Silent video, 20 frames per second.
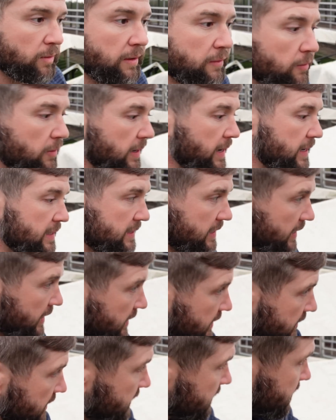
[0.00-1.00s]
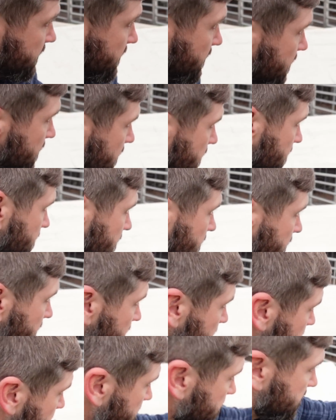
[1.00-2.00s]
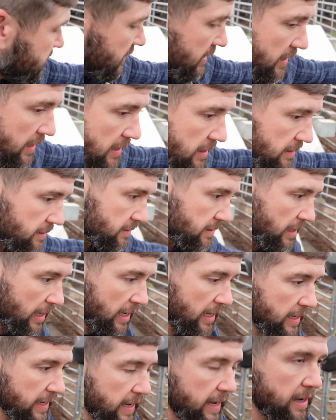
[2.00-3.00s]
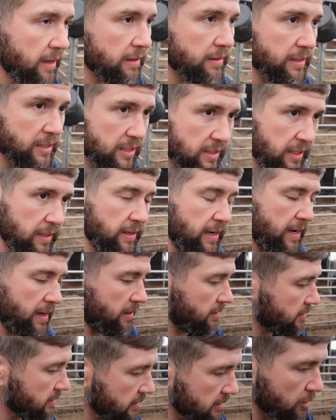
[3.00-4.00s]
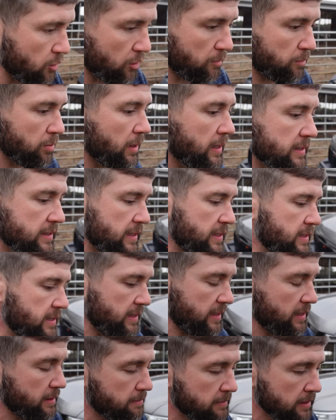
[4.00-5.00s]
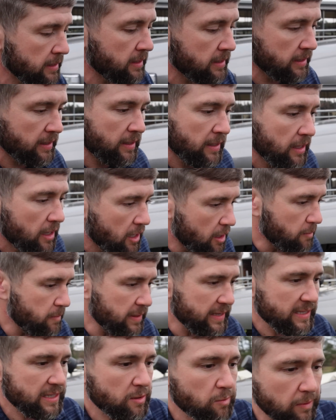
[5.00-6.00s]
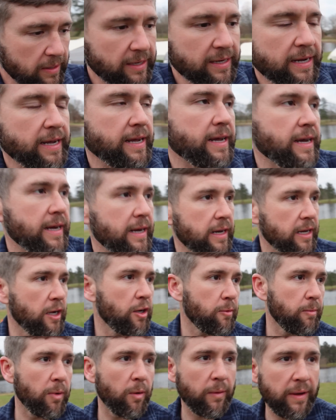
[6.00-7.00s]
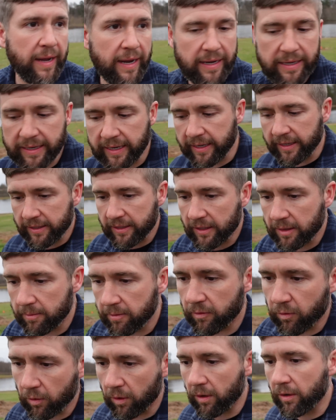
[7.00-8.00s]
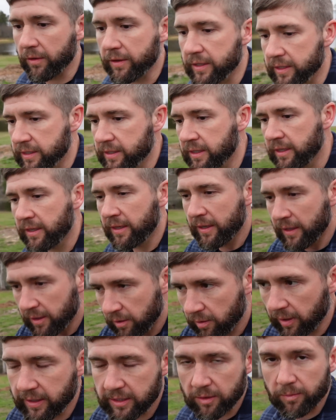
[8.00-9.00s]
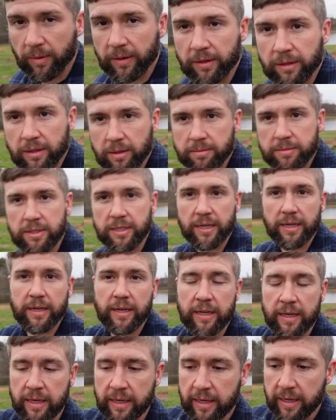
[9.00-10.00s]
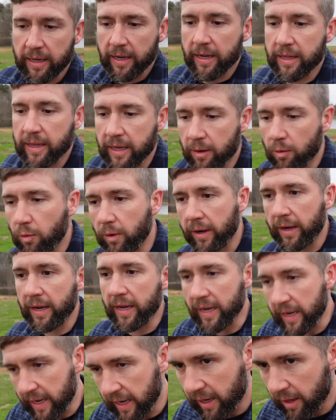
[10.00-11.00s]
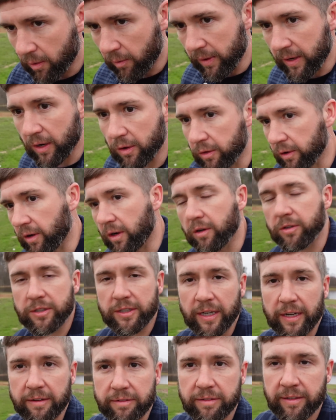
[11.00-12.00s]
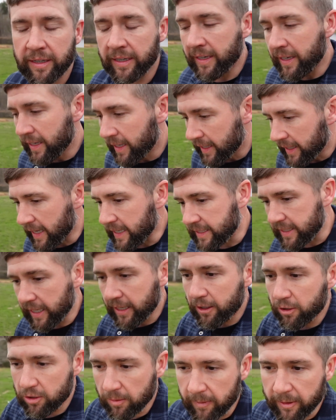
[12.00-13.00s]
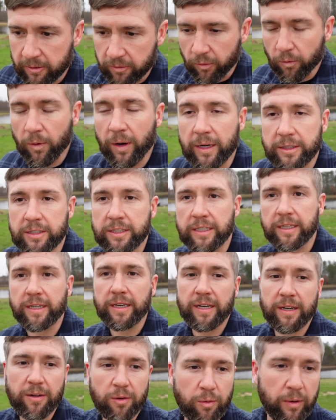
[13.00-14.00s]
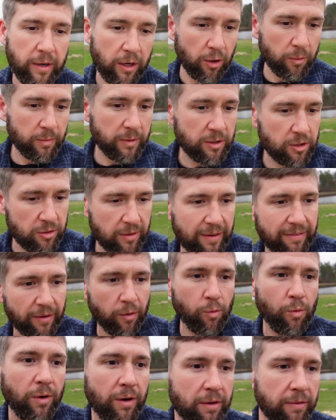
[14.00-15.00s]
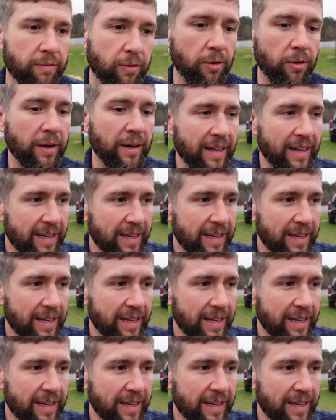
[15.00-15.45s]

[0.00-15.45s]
week we got to take these hog out and the steer out, go and process them. A busy week ahead, but we had to get it done before all this crazy weather comes in, and that way we know they're all safe. Guys, thank you so much for watching. We hope that you have a wonderful